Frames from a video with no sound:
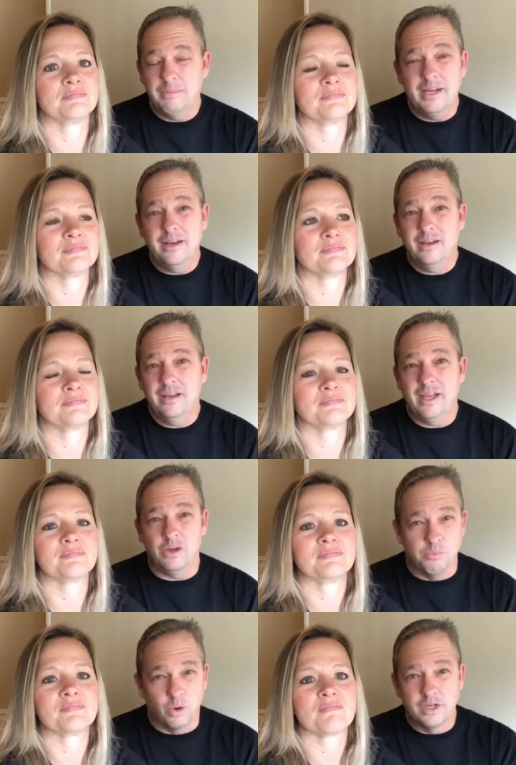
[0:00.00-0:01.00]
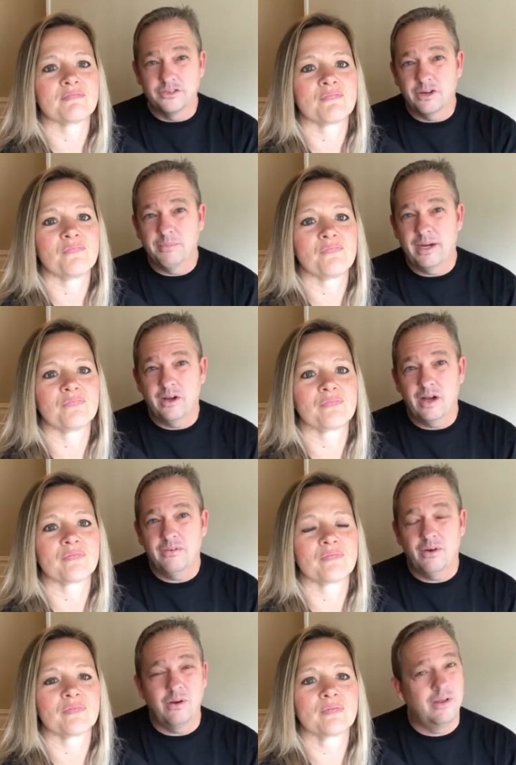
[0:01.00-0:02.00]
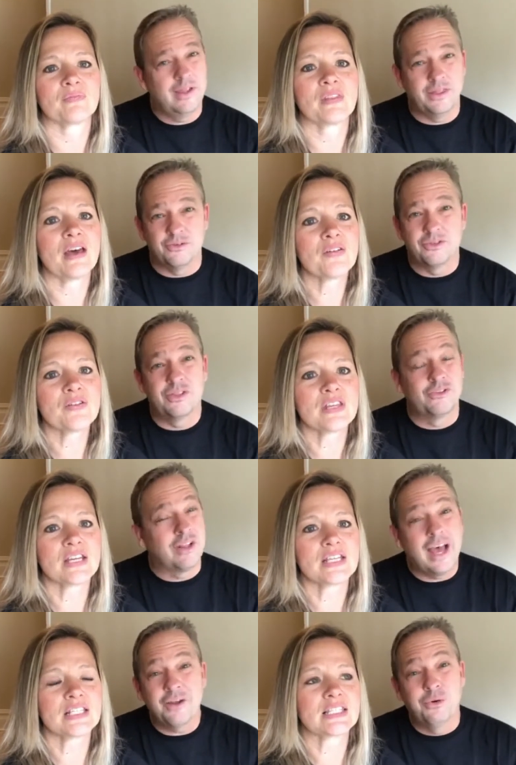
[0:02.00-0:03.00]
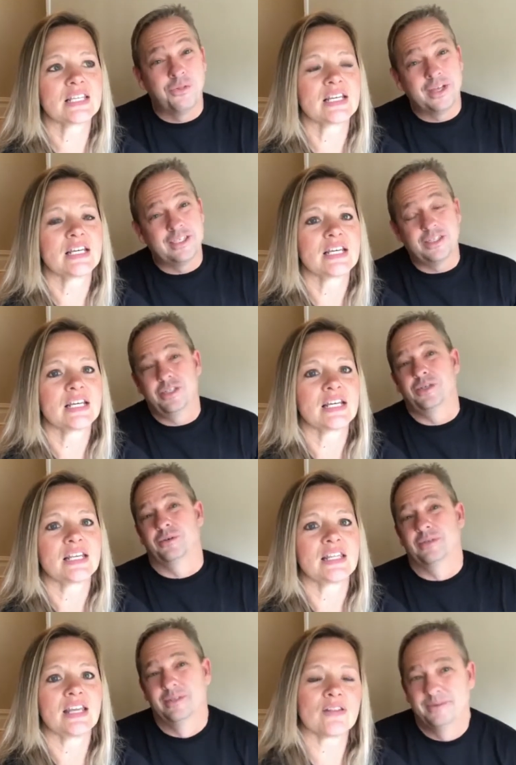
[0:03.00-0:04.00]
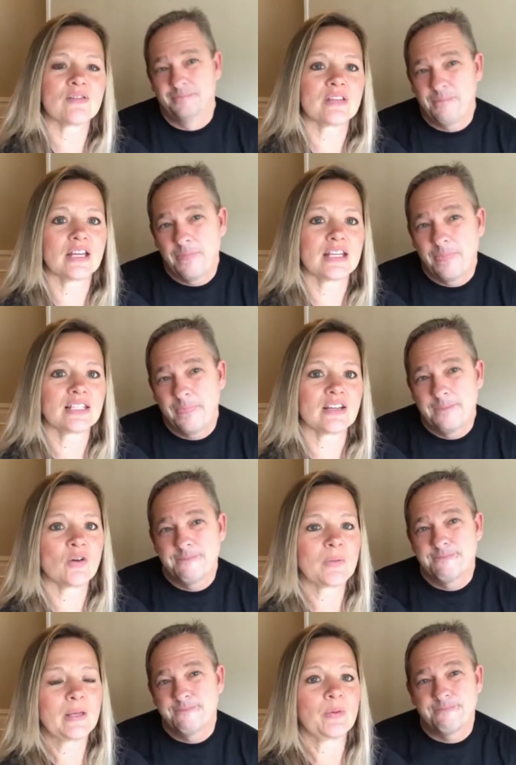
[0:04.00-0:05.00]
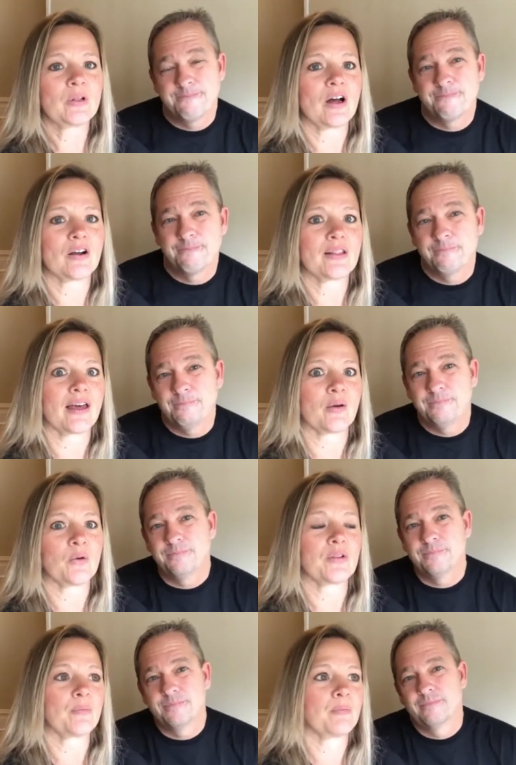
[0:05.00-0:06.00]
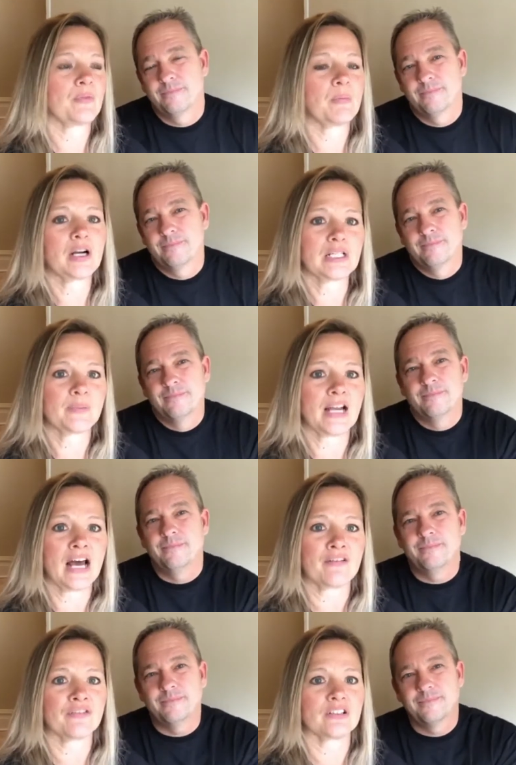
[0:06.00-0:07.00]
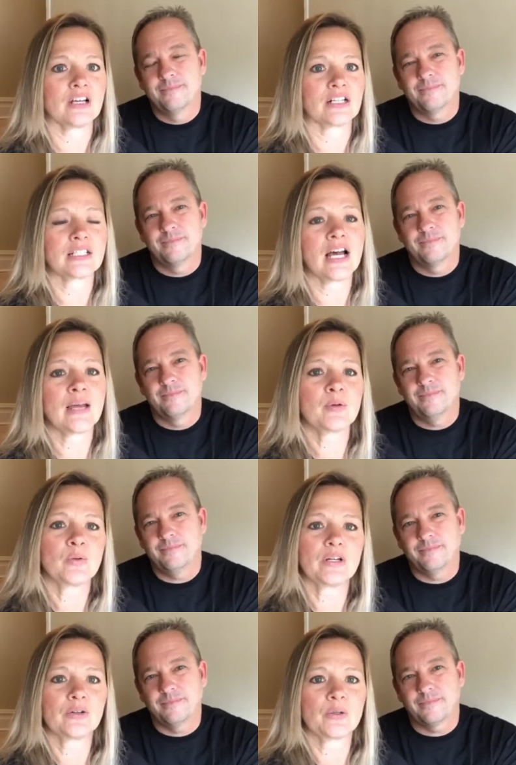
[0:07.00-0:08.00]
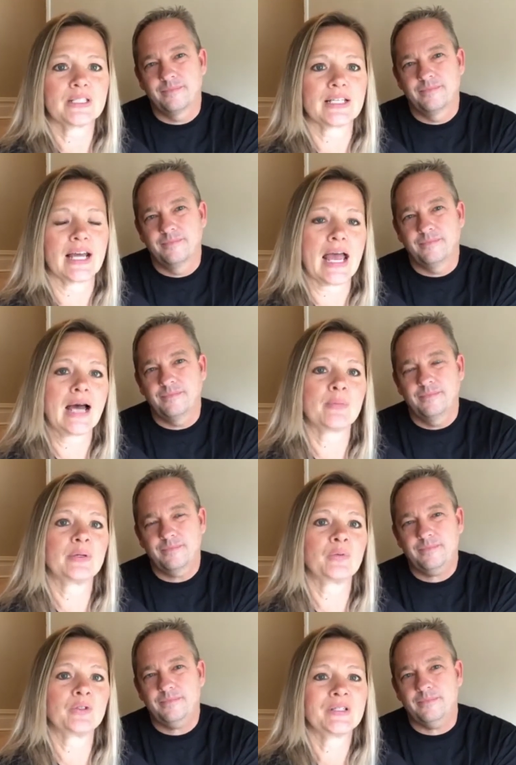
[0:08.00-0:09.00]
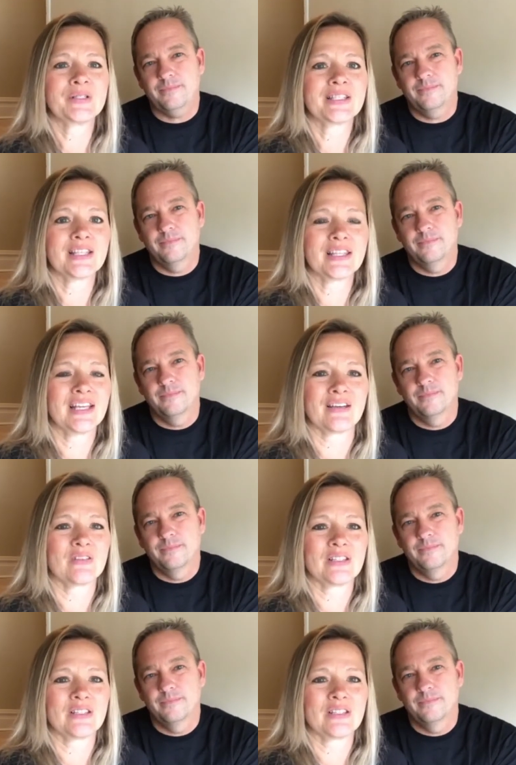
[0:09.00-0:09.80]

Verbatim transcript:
Speaker 1: in and your mortgages are paid off. The there's there's a lot is, of cool things you can do.
Speaker 2: The other thing is, I know people are like, well, the, the market's been hot for a long time and we don't know what's going to happen. Well, here's the thing. If the